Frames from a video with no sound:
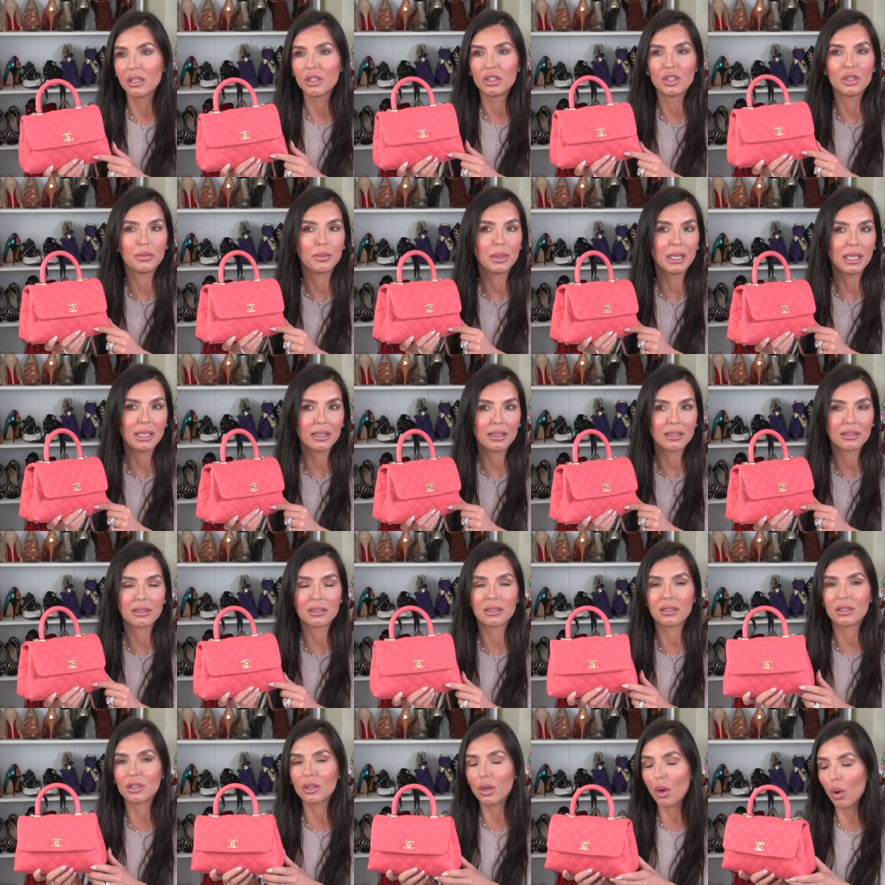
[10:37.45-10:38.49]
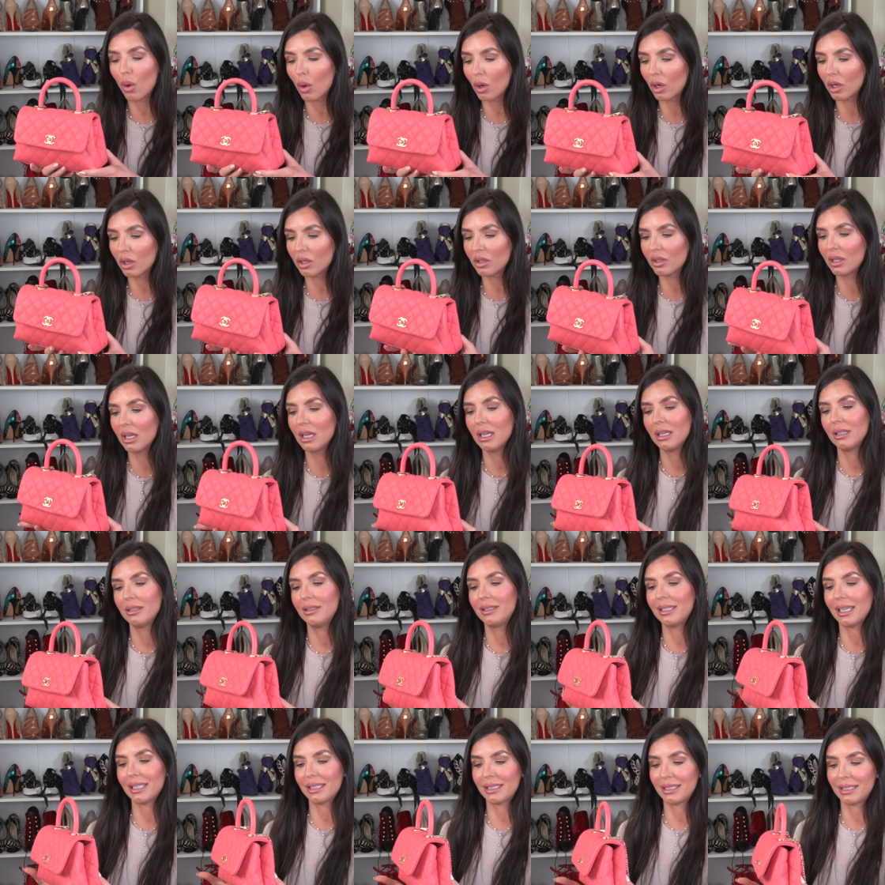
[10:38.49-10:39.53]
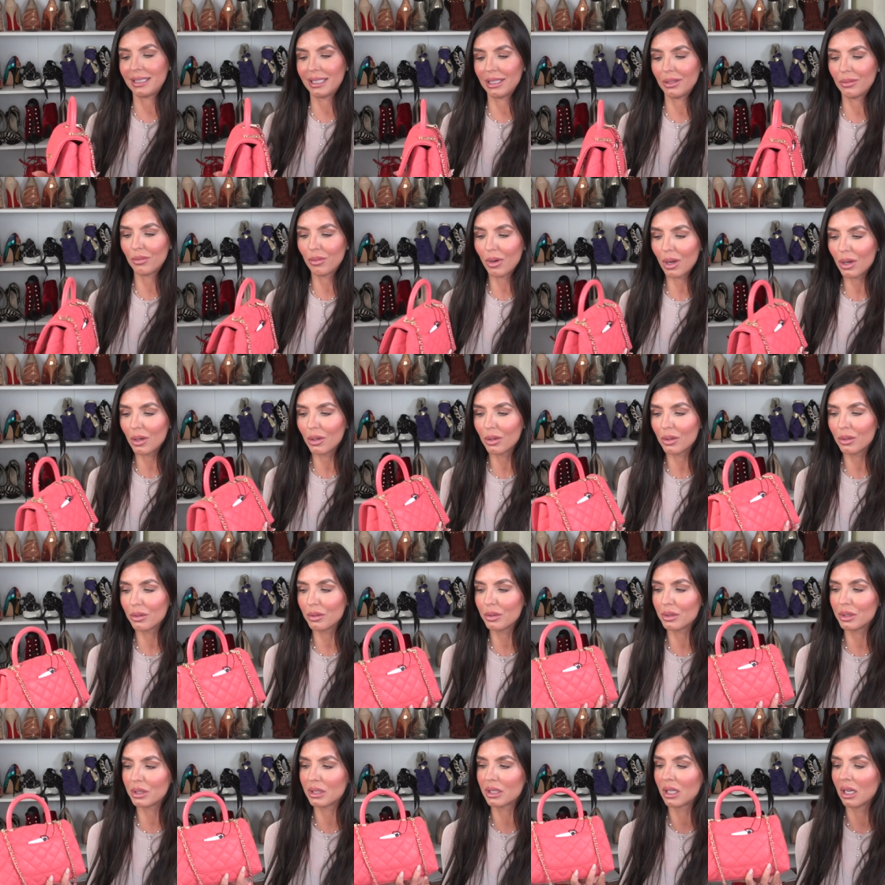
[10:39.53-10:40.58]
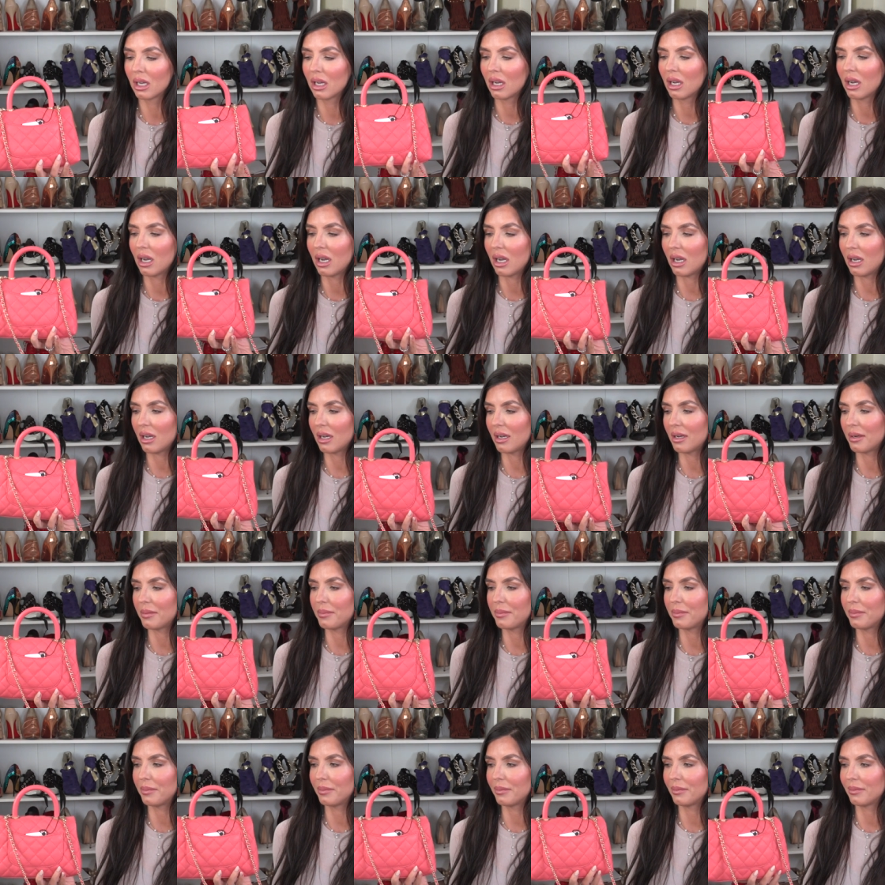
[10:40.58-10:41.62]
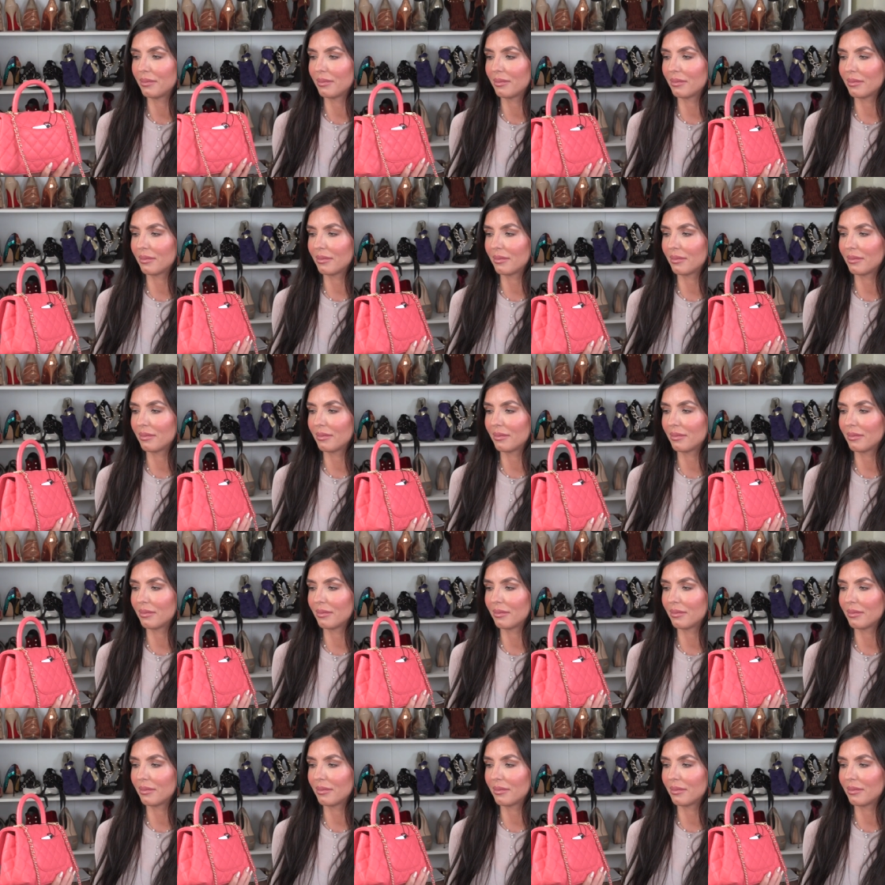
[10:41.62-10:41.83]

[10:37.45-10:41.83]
To me, this is coral, dusty rose. Um,